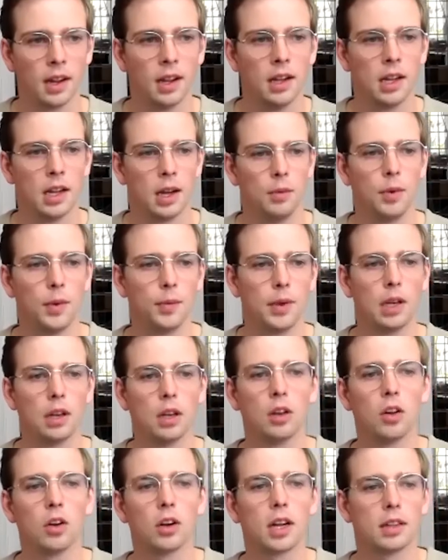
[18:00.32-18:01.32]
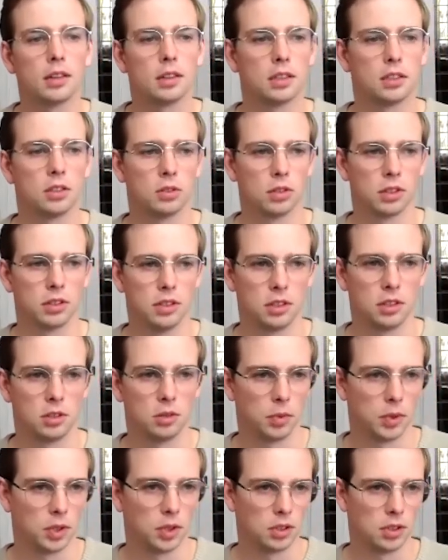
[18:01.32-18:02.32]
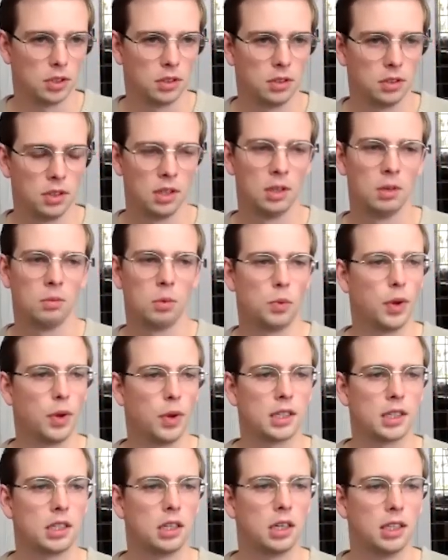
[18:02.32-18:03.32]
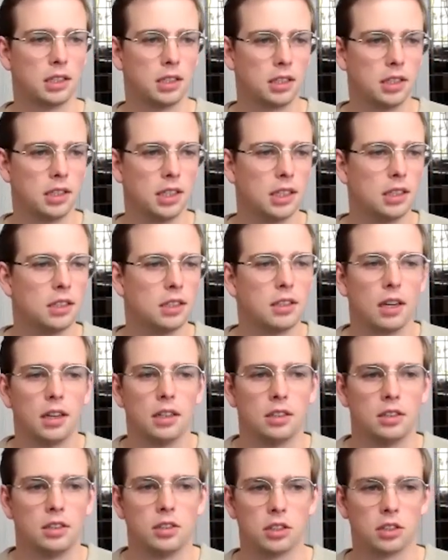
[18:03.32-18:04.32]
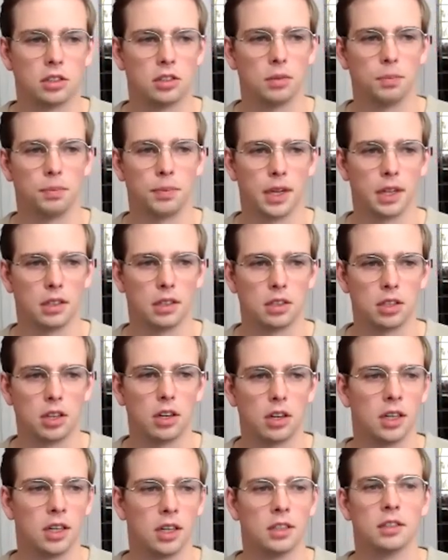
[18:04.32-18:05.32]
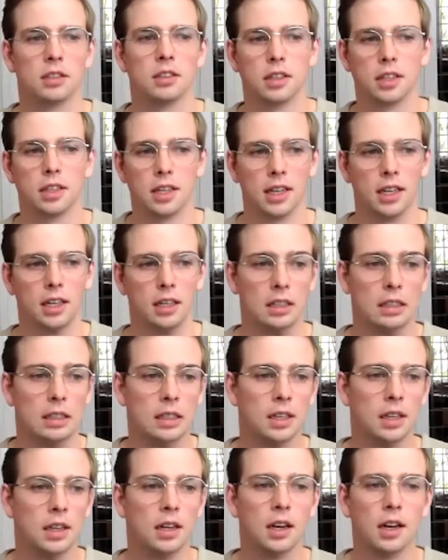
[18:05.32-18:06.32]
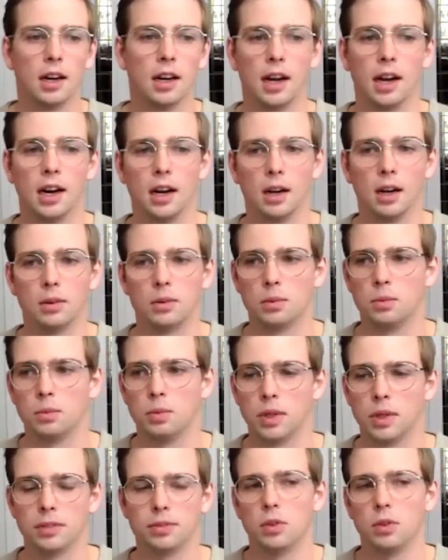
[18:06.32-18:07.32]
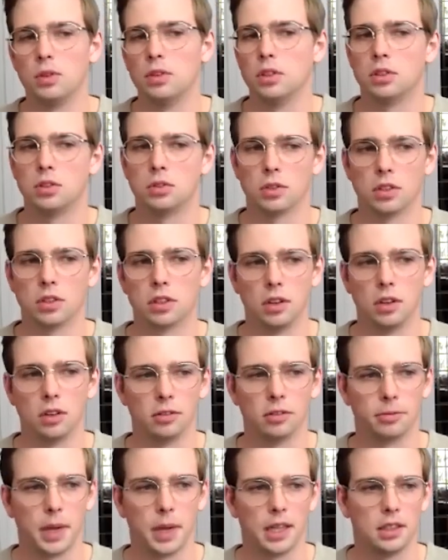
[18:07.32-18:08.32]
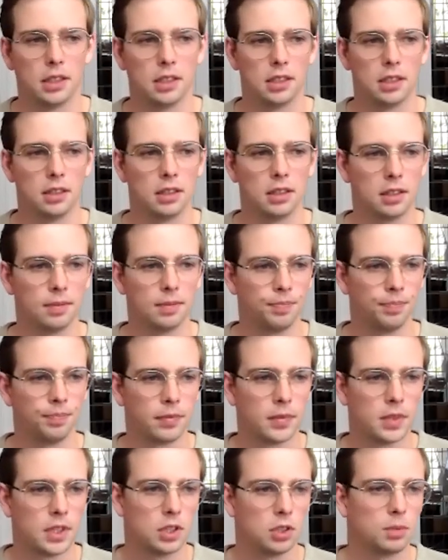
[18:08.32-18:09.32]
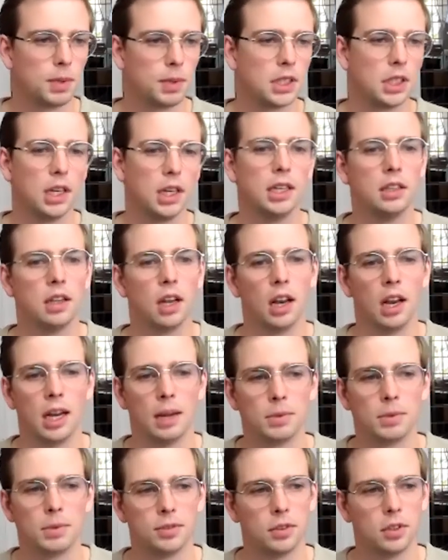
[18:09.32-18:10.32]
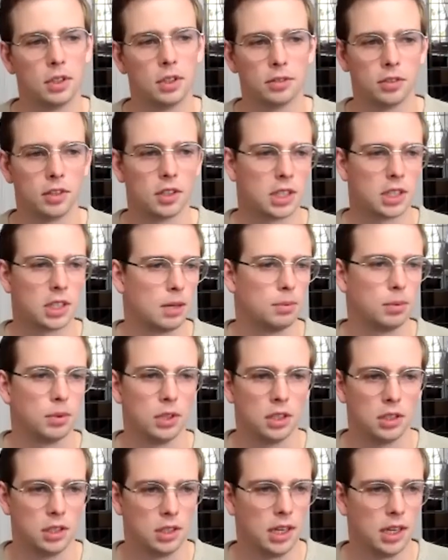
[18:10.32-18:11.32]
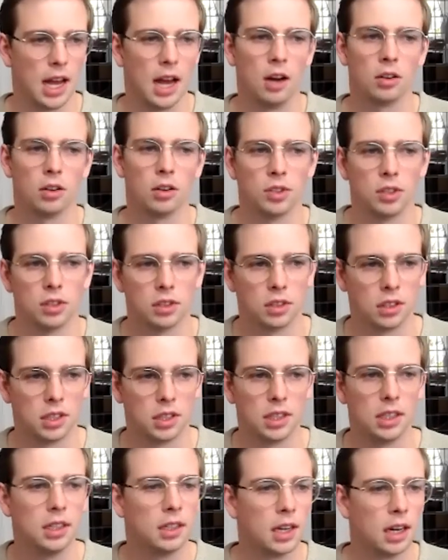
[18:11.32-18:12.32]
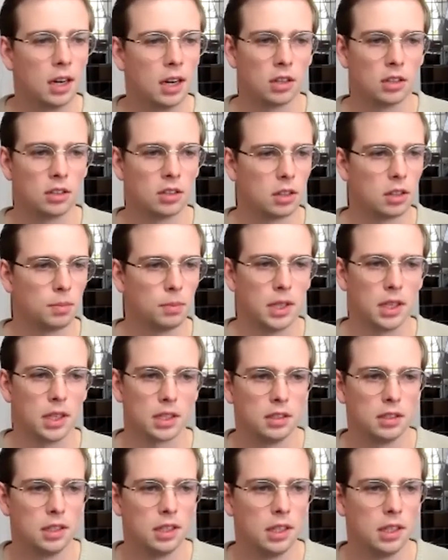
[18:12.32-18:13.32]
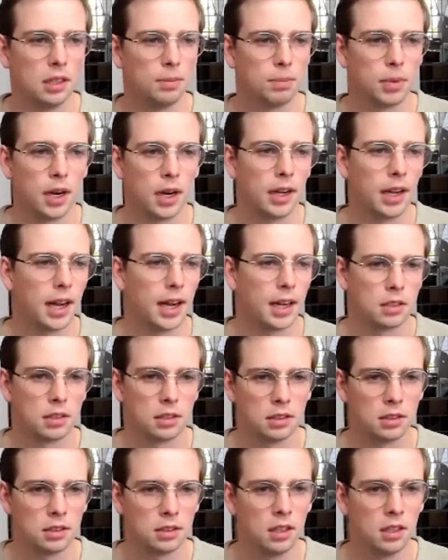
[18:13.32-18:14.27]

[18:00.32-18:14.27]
And when we look at the source distribution, what we actually see is that it's just a big tar, again, with all the source code of pandas in there. So especially in the libs folder, for example, you see algos.c and algos.pxd and pyx.